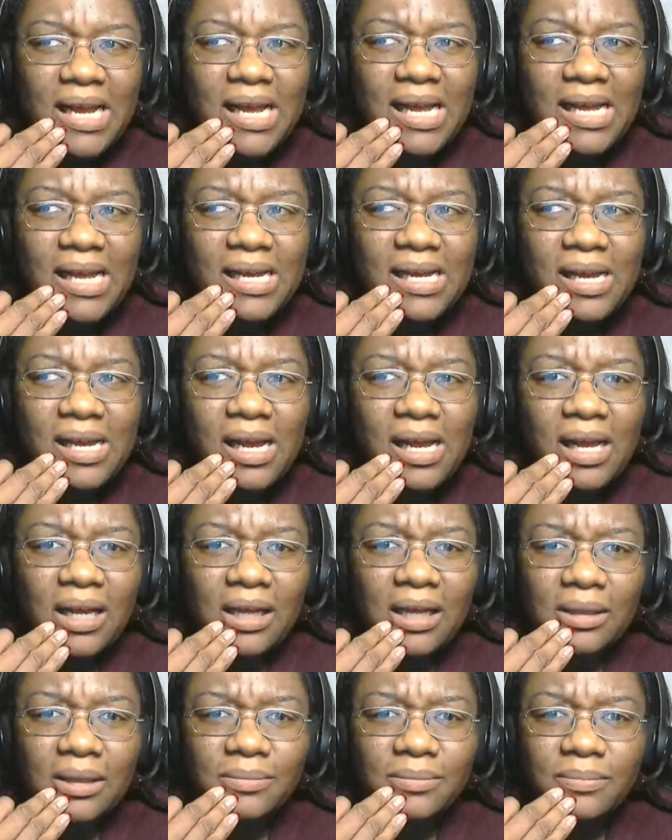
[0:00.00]

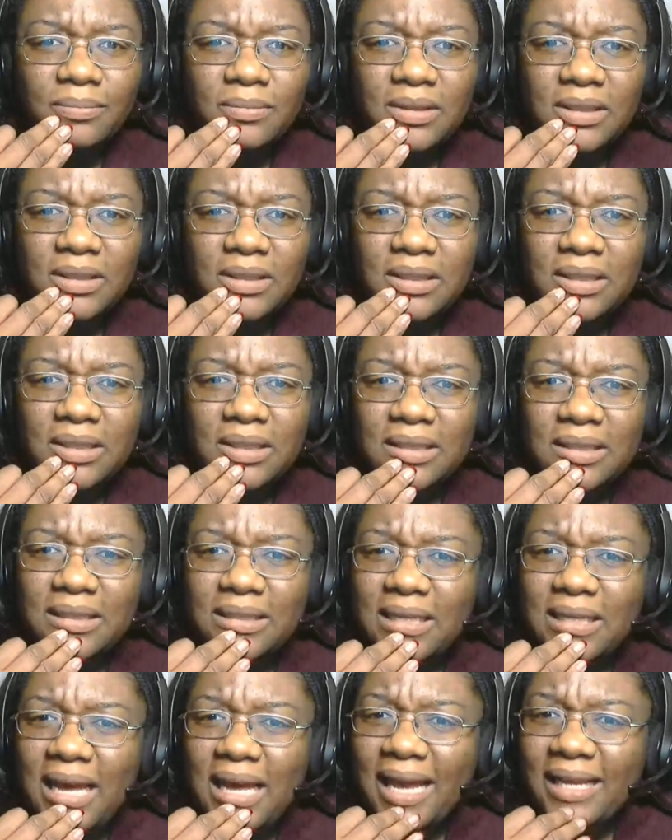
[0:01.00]
Um,
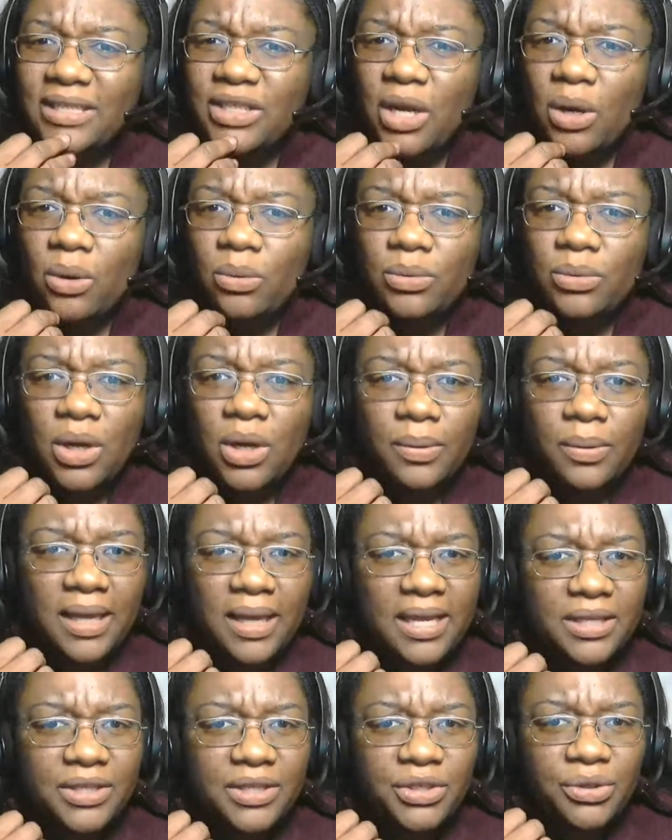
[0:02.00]
I don't know the
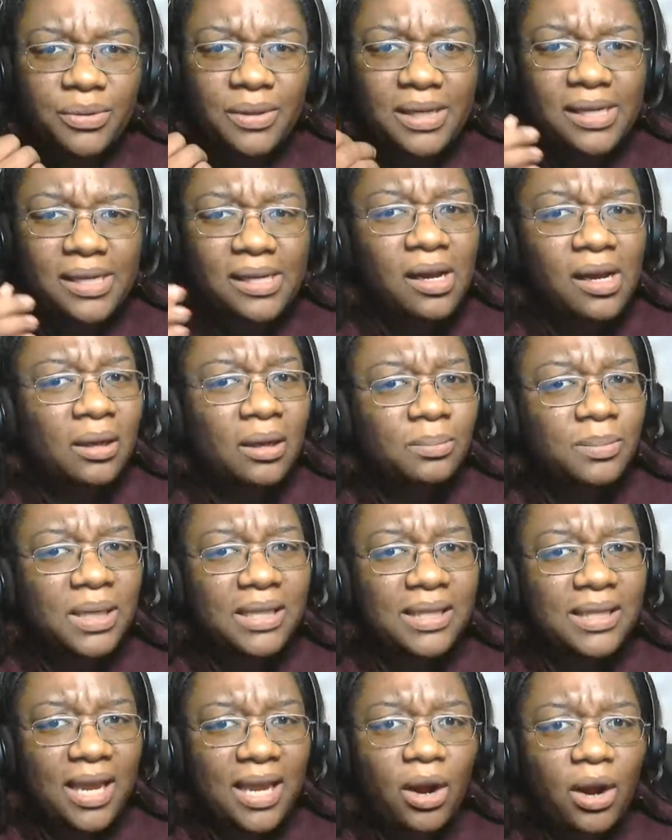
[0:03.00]
history,
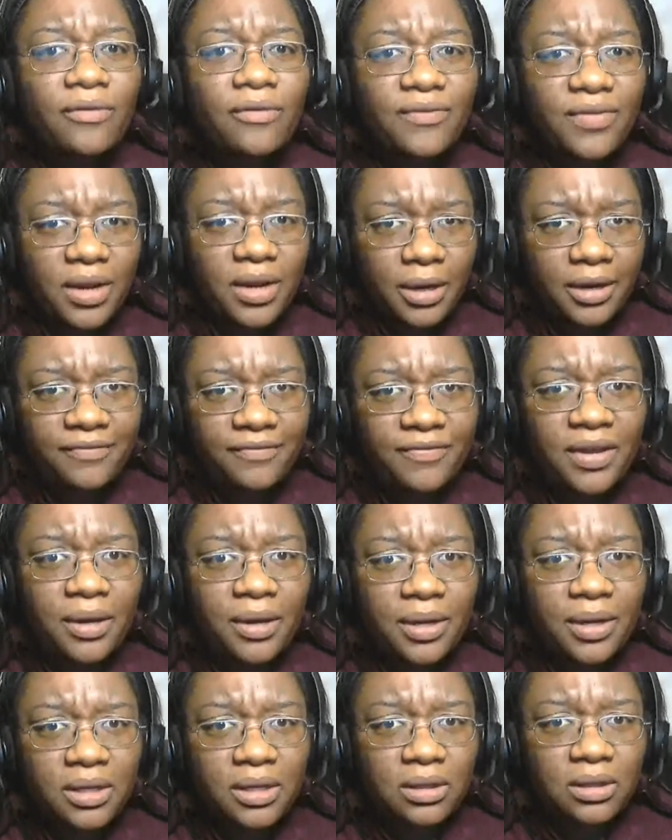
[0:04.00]
but they are very,
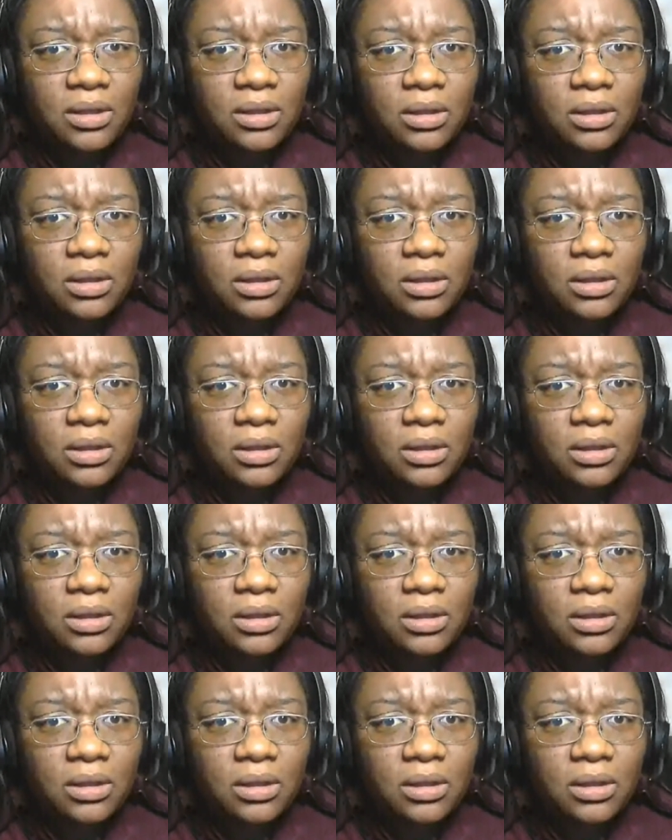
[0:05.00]
very.